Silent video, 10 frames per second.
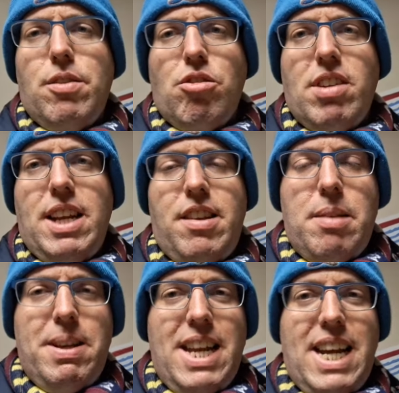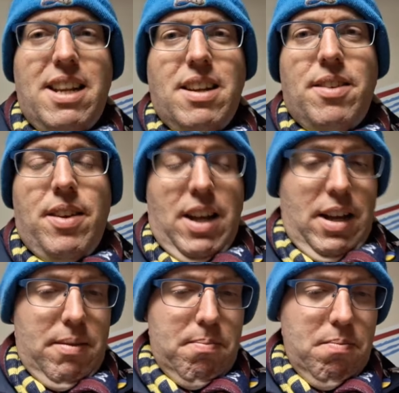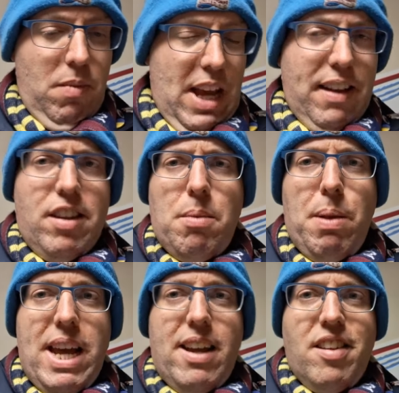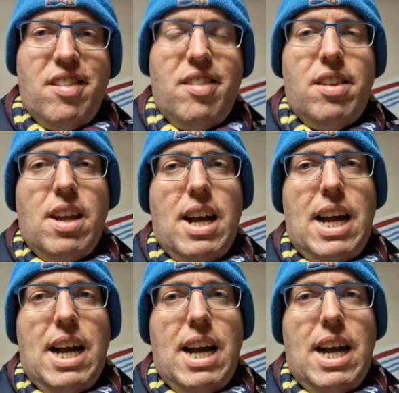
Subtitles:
some credit to Jimmy Dean and to the players